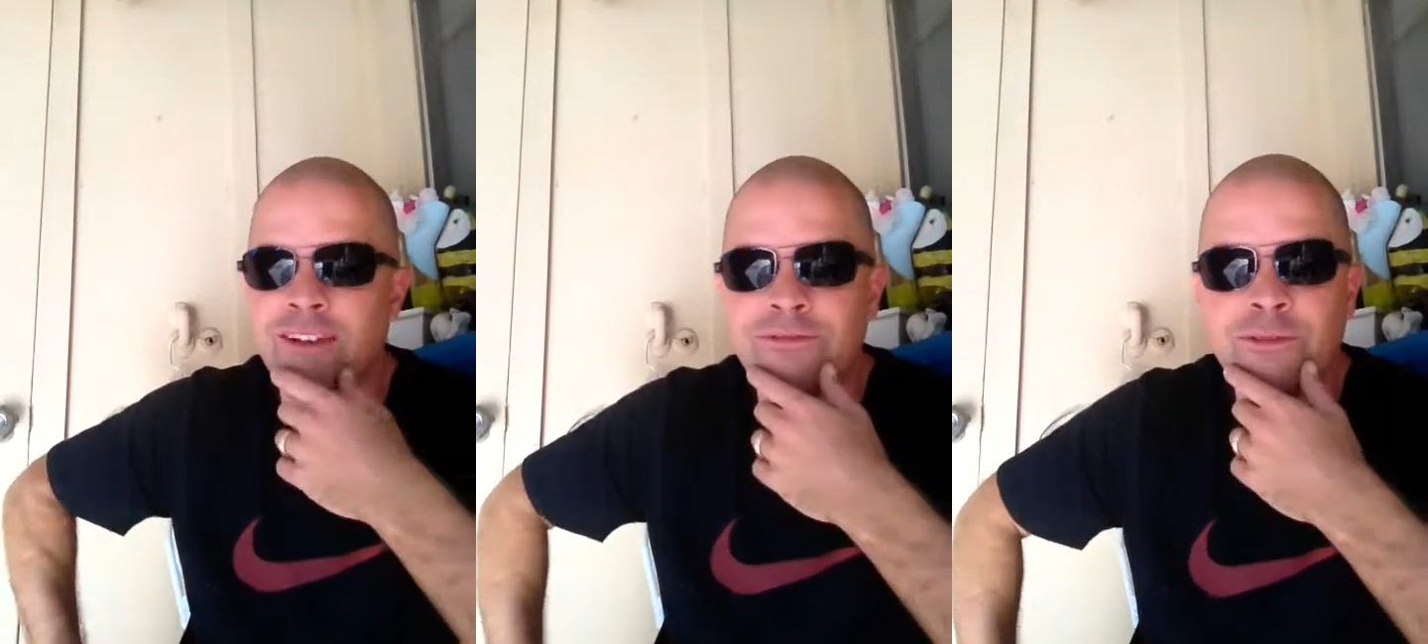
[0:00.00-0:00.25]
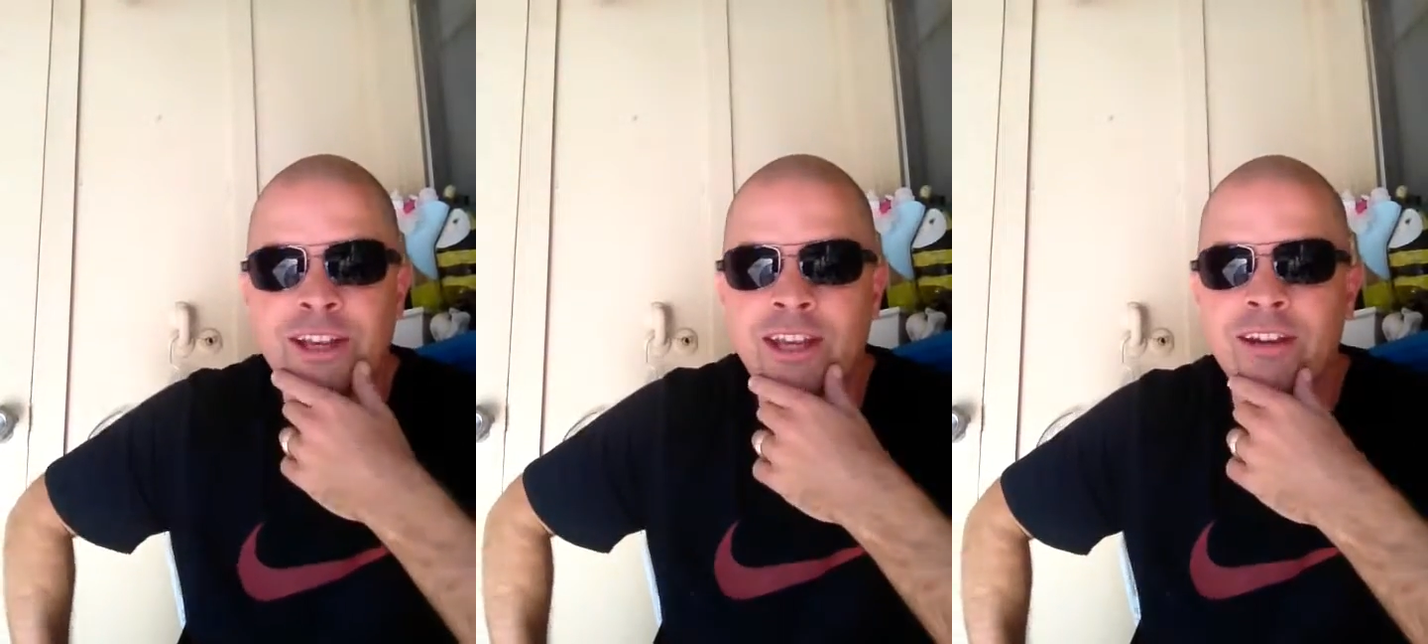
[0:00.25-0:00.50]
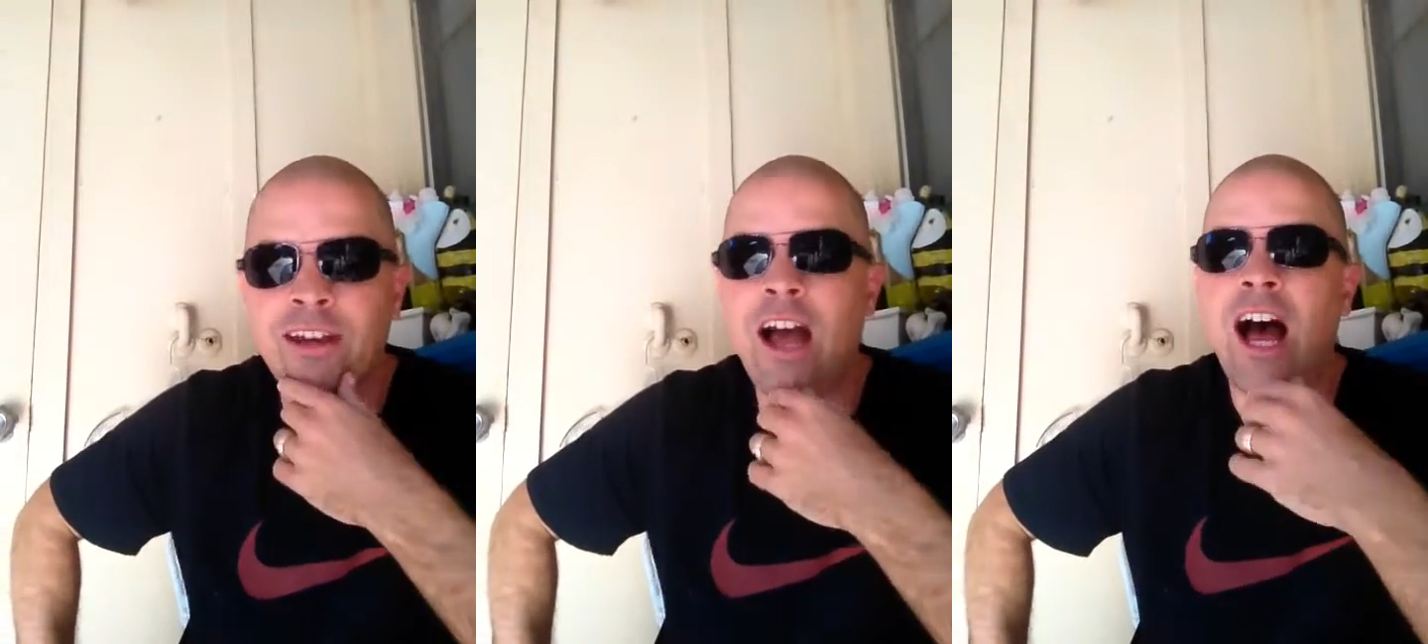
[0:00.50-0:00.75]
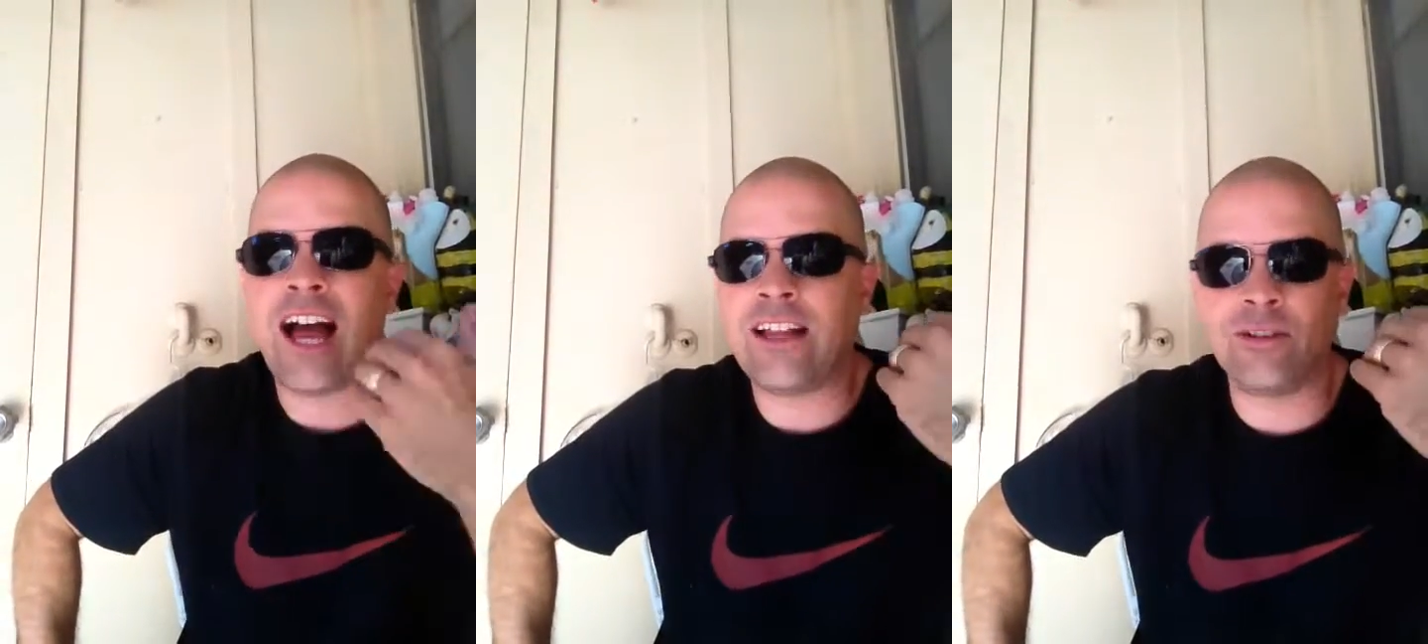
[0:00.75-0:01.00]

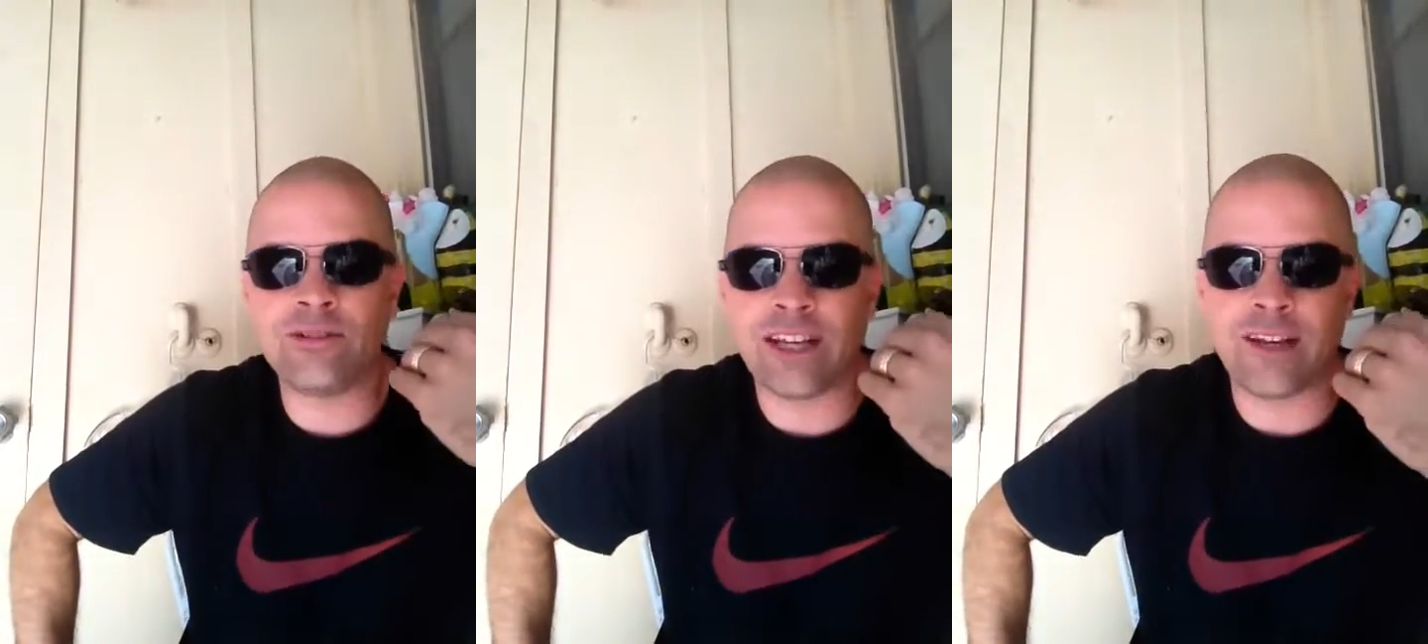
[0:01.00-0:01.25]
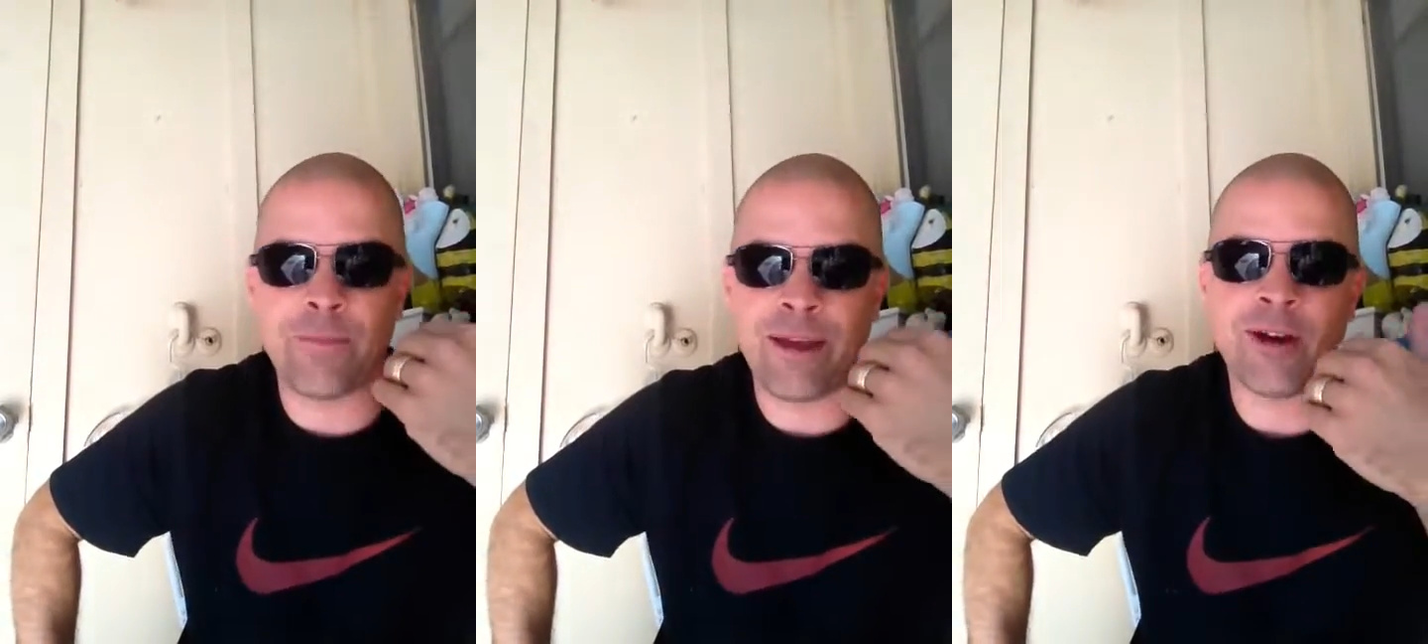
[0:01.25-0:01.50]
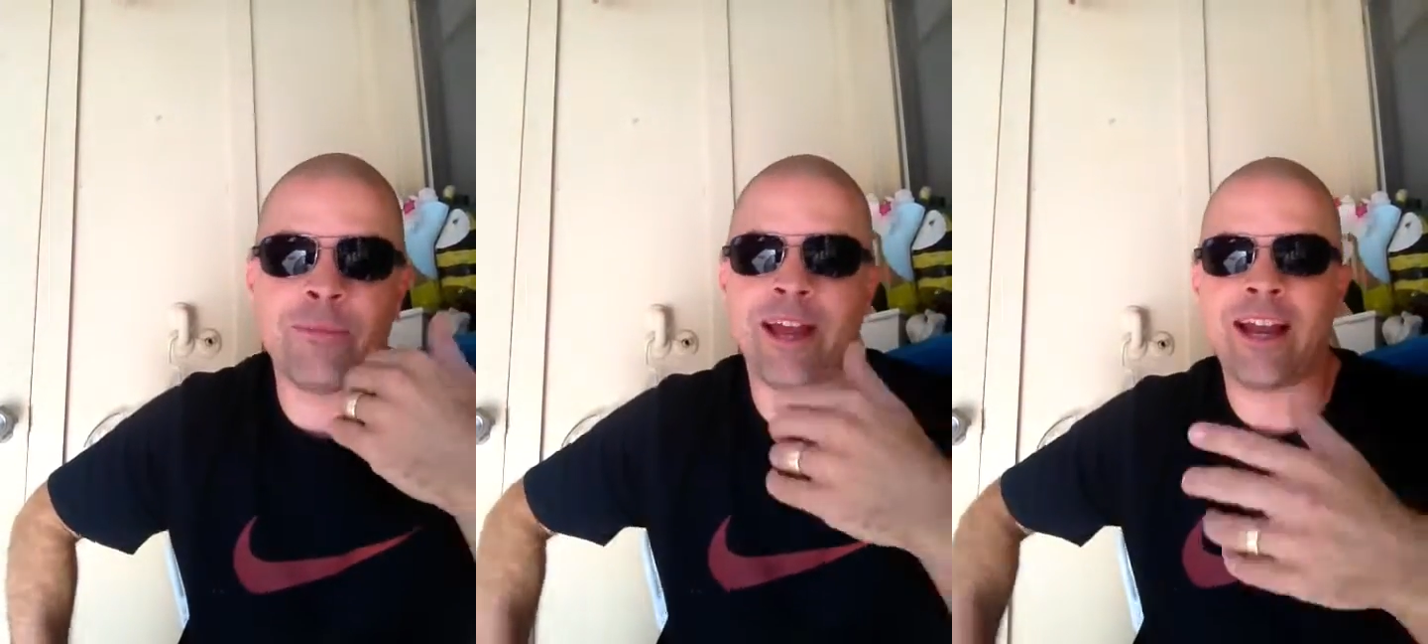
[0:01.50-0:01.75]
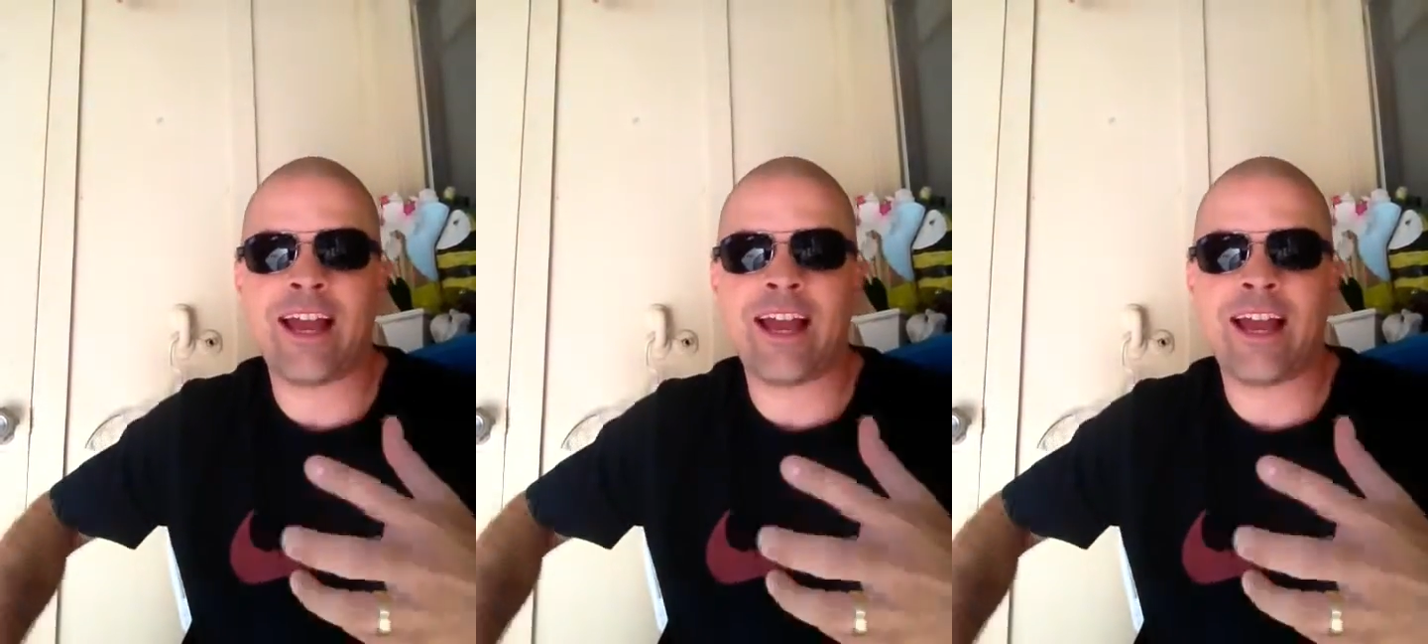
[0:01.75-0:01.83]
a mailman.